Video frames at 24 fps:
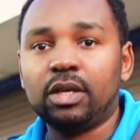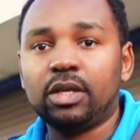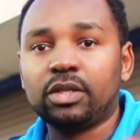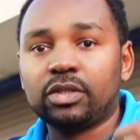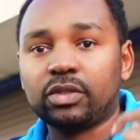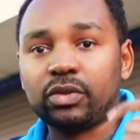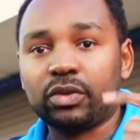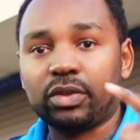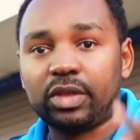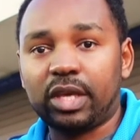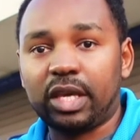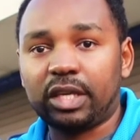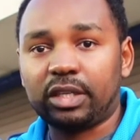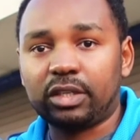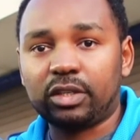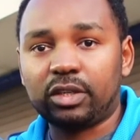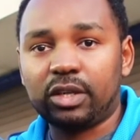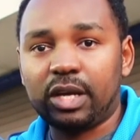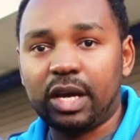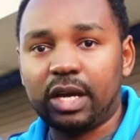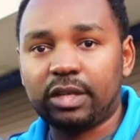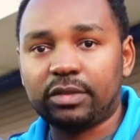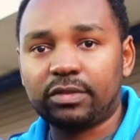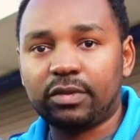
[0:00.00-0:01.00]
So thank you
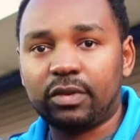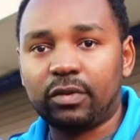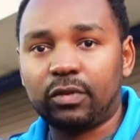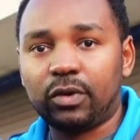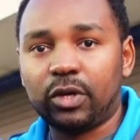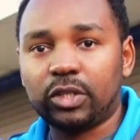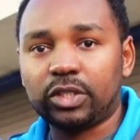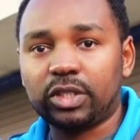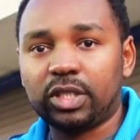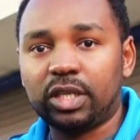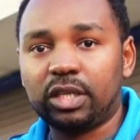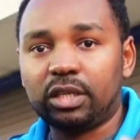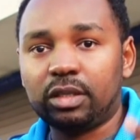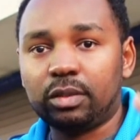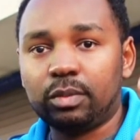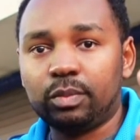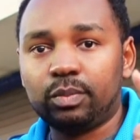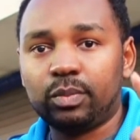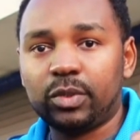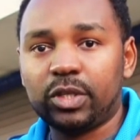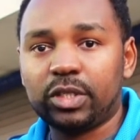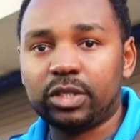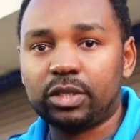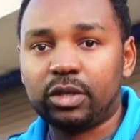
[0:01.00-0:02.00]
guys for watching.
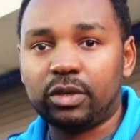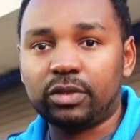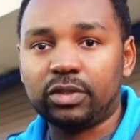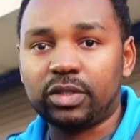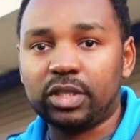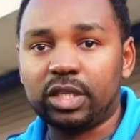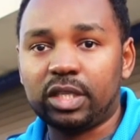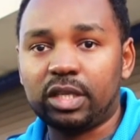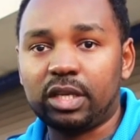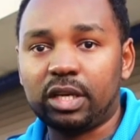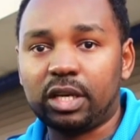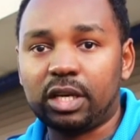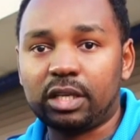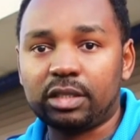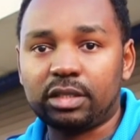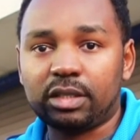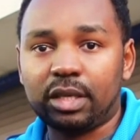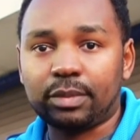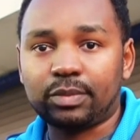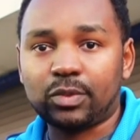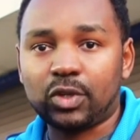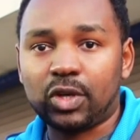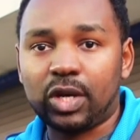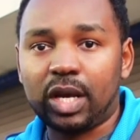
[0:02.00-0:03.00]
Please consider
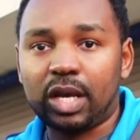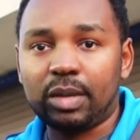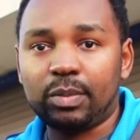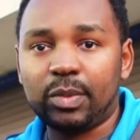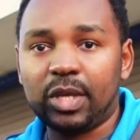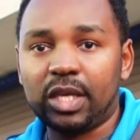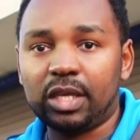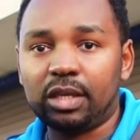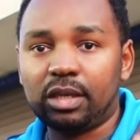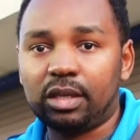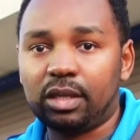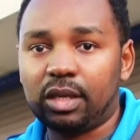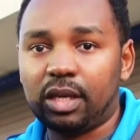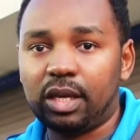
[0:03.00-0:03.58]
subscribing